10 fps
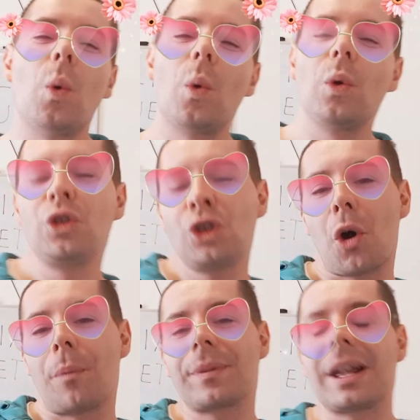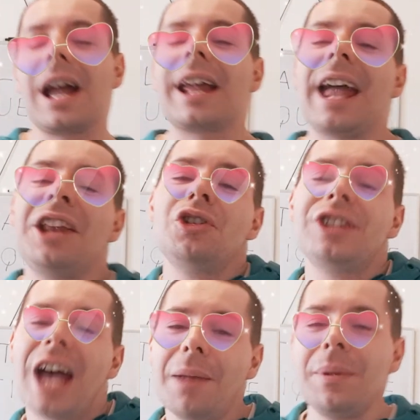So, Can you
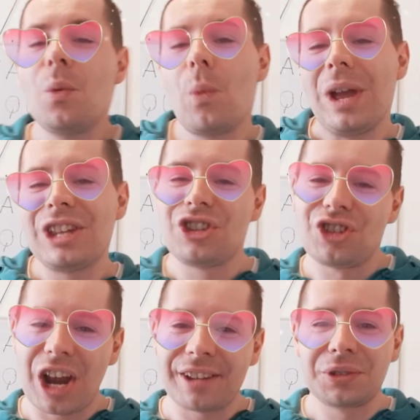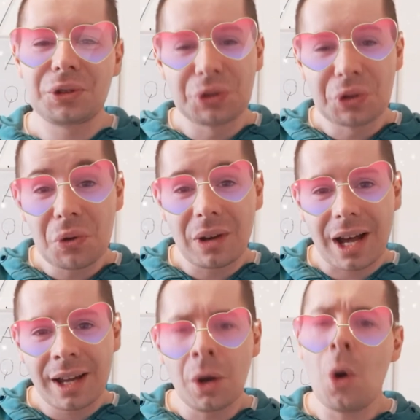tell me which gesture do you
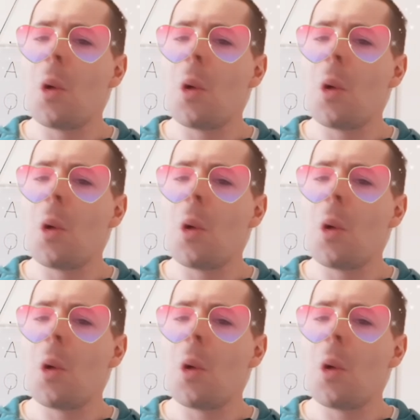like? Or